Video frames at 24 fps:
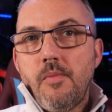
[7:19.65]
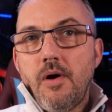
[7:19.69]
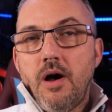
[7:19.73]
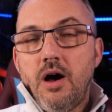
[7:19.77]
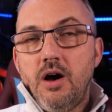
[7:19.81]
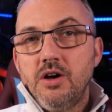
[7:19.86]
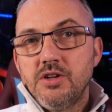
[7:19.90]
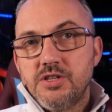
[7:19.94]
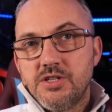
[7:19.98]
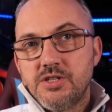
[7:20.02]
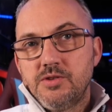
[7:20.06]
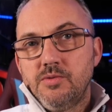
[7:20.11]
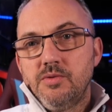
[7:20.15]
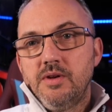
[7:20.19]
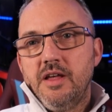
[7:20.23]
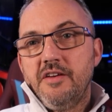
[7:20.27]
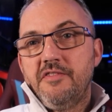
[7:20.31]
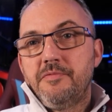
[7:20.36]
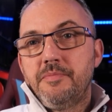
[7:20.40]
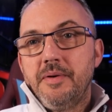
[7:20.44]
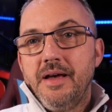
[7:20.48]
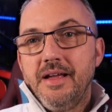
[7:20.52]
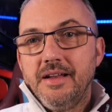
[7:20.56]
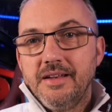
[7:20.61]
Arsenal
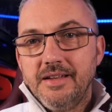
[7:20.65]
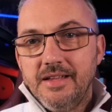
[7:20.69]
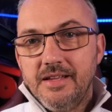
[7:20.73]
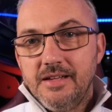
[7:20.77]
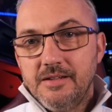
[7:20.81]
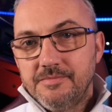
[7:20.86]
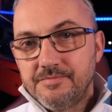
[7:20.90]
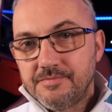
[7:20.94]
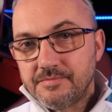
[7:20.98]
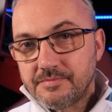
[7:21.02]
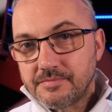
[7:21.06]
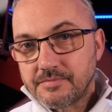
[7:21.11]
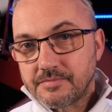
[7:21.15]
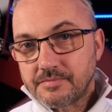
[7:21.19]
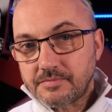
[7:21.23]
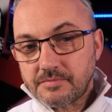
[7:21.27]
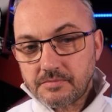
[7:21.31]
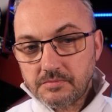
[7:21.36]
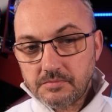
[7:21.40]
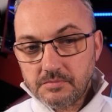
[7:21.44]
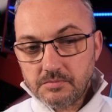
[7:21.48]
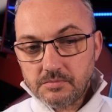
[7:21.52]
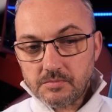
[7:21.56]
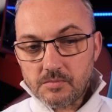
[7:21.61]
left back. Now,
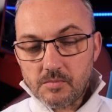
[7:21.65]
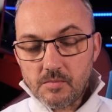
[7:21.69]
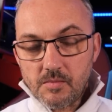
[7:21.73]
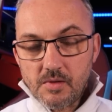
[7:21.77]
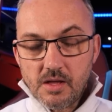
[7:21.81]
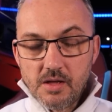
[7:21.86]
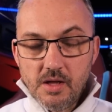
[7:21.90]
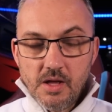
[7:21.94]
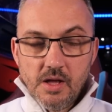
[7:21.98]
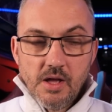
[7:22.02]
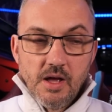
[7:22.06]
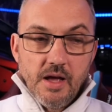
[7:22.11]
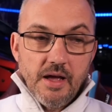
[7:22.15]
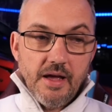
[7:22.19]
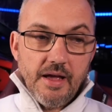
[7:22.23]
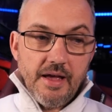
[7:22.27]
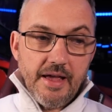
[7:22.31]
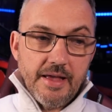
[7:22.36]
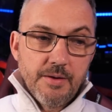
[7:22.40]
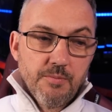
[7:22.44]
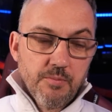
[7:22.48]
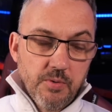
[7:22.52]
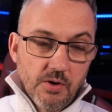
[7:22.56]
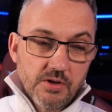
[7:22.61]

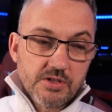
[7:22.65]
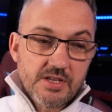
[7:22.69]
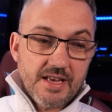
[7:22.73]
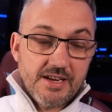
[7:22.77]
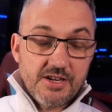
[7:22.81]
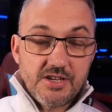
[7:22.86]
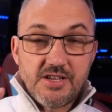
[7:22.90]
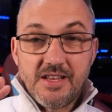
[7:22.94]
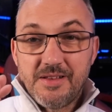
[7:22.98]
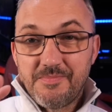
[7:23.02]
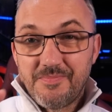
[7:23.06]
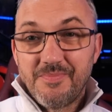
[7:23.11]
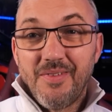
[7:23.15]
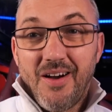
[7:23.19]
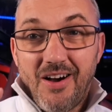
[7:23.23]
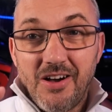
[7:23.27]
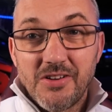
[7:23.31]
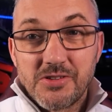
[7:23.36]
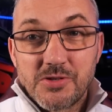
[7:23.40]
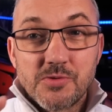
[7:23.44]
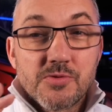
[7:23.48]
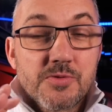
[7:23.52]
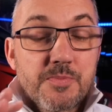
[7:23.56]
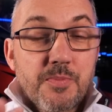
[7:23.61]
he was actually
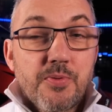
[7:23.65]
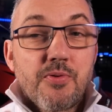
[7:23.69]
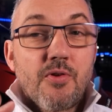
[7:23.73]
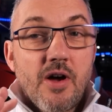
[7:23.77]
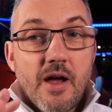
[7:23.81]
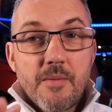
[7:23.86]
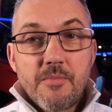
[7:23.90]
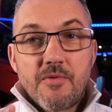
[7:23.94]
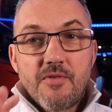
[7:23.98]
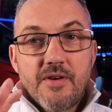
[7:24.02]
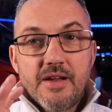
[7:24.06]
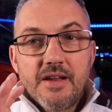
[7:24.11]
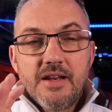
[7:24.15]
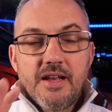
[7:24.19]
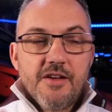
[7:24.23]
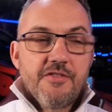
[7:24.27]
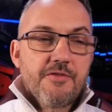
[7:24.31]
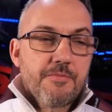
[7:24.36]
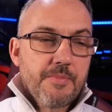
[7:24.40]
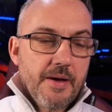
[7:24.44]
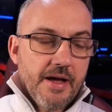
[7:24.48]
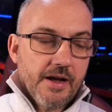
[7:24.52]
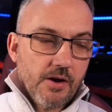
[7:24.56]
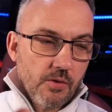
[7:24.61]
Arsenal's primary
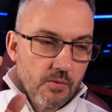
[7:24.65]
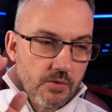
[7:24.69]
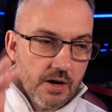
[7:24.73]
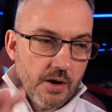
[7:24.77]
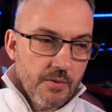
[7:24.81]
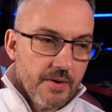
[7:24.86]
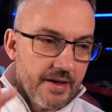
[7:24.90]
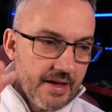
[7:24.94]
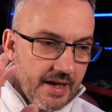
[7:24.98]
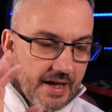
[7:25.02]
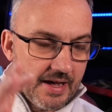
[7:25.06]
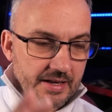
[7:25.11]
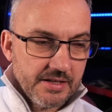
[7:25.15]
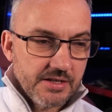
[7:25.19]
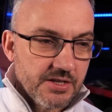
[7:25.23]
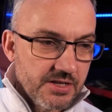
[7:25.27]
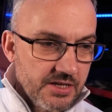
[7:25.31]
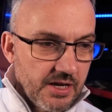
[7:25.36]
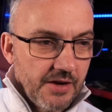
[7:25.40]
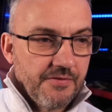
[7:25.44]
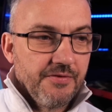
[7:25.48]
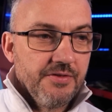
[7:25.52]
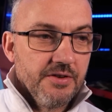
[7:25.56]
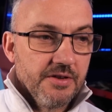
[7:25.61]
left back, although he had
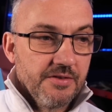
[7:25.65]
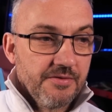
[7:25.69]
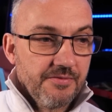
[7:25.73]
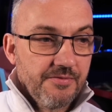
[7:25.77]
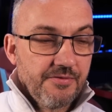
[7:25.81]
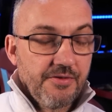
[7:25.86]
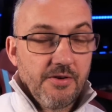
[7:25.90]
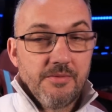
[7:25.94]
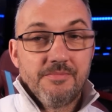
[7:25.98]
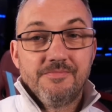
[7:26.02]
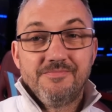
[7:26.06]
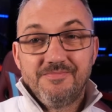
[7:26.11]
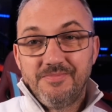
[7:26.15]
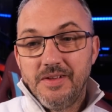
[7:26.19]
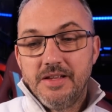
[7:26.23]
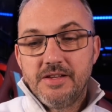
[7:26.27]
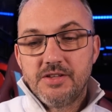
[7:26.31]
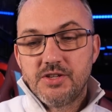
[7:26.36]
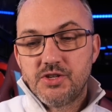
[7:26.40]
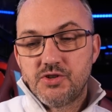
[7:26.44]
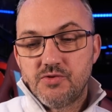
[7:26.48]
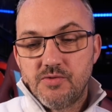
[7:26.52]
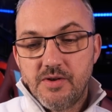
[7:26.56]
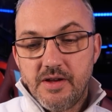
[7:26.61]
suffered from
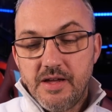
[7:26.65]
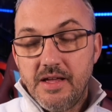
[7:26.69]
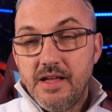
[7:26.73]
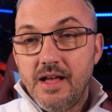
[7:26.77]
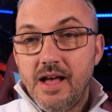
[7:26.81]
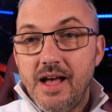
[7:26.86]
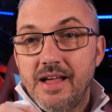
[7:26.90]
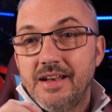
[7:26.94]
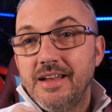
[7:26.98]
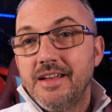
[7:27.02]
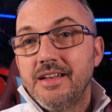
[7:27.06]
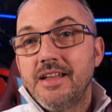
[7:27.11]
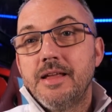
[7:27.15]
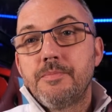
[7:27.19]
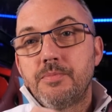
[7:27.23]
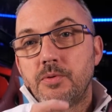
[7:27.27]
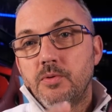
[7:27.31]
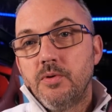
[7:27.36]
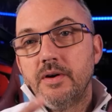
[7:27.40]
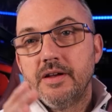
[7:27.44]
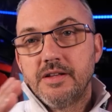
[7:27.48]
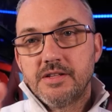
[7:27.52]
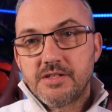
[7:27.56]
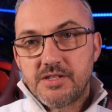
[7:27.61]
injury, and then they
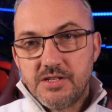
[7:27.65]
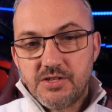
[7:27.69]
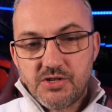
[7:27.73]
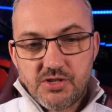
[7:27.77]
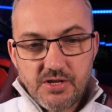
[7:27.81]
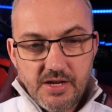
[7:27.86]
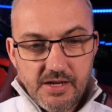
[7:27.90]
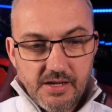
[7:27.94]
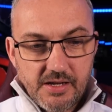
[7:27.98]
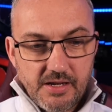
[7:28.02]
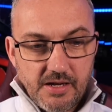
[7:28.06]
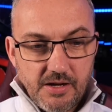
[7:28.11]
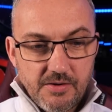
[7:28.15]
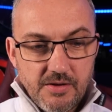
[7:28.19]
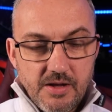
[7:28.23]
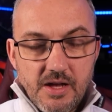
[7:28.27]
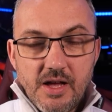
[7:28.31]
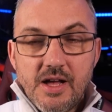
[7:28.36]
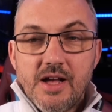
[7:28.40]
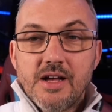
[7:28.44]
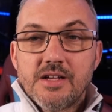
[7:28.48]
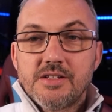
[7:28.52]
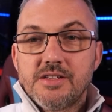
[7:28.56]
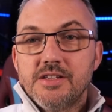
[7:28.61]
brought in Zinchenko.
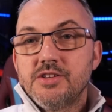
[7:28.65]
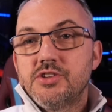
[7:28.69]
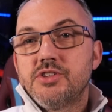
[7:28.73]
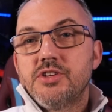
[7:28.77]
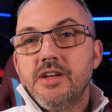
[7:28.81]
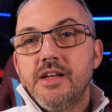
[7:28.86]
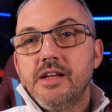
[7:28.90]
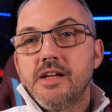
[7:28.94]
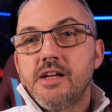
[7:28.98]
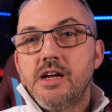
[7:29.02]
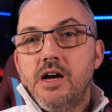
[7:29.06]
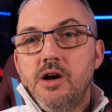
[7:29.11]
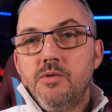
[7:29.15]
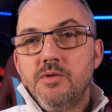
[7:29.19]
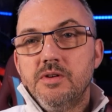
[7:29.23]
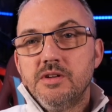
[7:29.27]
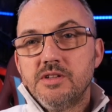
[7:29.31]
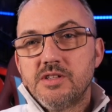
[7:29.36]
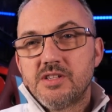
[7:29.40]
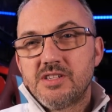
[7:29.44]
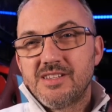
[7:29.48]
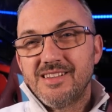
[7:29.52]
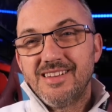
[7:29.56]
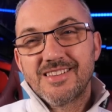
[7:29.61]

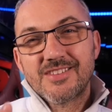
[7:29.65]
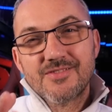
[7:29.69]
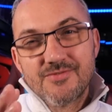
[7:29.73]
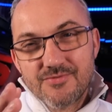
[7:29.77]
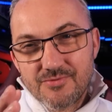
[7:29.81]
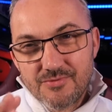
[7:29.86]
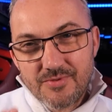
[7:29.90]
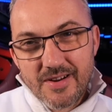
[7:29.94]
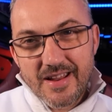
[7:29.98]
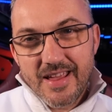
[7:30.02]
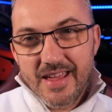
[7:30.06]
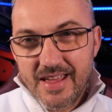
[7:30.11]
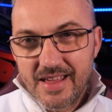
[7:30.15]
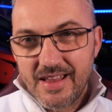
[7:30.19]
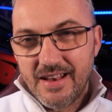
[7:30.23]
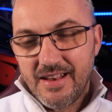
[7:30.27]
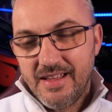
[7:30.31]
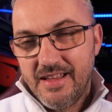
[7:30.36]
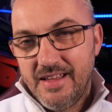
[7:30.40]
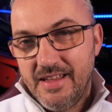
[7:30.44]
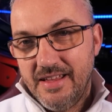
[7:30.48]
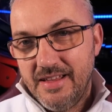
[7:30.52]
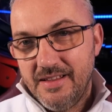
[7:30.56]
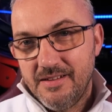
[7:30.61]
Zinchenko has
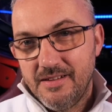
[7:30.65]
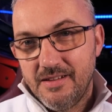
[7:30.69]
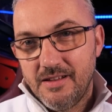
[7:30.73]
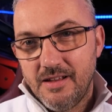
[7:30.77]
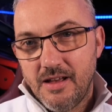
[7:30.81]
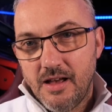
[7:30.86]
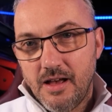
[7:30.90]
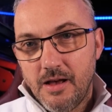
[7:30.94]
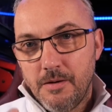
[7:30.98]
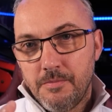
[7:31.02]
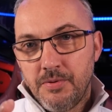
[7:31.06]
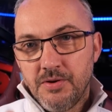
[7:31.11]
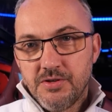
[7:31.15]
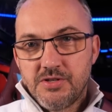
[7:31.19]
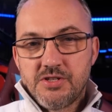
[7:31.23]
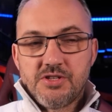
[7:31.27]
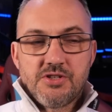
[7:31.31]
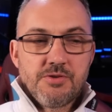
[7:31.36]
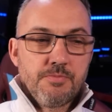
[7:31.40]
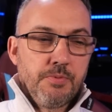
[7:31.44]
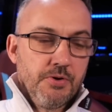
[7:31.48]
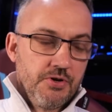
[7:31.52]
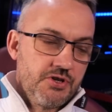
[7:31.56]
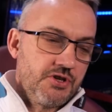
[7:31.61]
really
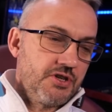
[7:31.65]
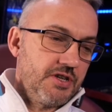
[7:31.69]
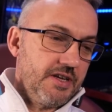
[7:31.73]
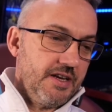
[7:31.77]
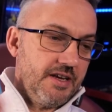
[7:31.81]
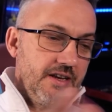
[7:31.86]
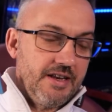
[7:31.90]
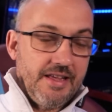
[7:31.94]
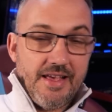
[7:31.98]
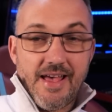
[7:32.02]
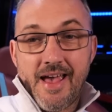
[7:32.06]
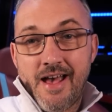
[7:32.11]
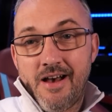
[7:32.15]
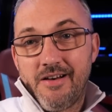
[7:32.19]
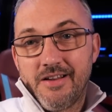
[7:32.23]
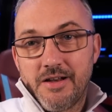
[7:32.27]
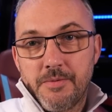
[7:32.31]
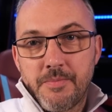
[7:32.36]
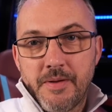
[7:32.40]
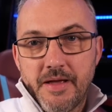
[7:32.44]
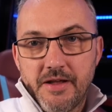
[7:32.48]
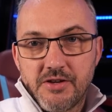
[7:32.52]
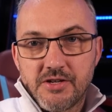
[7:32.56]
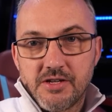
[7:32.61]
pushed Tierney out of
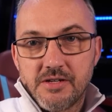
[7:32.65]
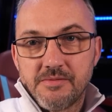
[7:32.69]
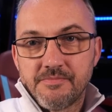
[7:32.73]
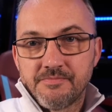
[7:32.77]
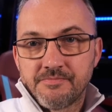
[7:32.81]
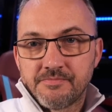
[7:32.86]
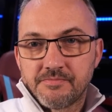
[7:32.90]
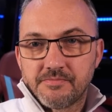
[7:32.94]
the picture.